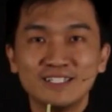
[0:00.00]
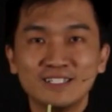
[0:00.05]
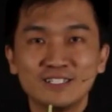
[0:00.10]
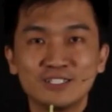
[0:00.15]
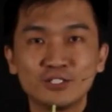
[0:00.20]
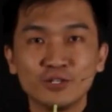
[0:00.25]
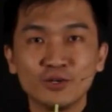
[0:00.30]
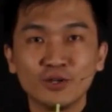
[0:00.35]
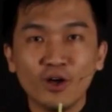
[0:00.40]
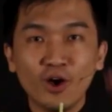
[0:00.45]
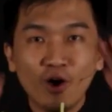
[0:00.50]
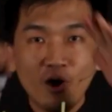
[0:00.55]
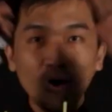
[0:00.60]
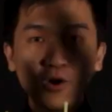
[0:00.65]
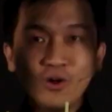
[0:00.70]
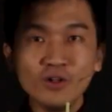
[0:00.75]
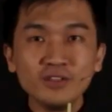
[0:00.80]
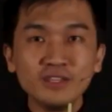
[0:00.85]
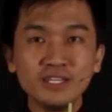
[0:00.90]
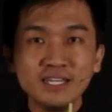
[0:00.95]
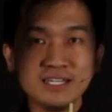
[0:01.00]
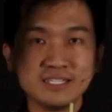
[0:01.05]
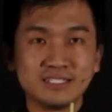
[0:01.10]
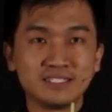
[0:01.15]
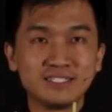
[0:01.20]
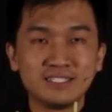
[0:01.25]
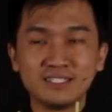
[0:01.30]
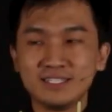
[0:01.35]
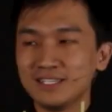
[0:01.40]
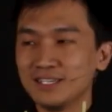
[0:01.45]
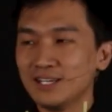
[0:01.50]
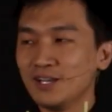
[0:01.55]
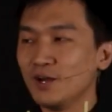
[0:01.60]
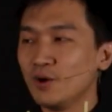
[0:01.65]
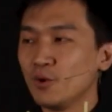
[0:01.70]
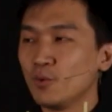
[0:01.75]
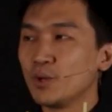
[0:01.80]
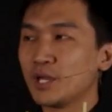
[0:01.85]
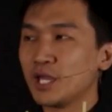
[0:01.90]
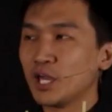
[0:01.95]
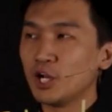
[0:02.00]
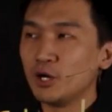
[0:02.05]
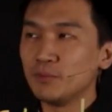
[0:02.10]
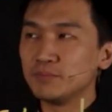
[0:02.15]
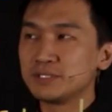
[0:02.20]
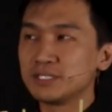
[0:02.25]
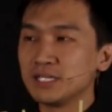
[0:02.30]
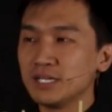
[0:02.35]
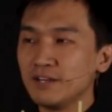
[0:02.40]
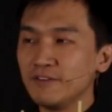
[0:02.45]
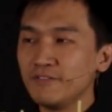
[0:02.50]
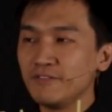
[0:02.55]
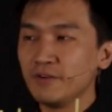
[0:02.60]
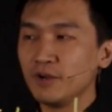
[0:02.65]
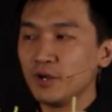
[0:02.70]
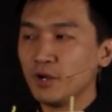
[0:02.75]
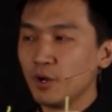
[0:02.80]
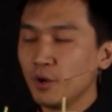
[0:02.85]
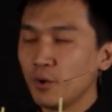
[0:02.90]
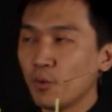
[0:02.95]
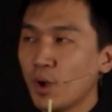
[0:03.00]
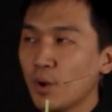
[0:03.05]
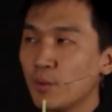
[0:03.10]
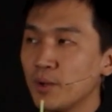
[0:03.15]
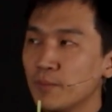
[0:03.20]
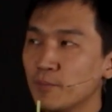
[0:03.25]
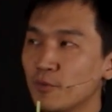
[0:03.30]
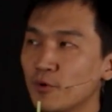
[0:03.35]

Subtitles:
So all this we can observe when we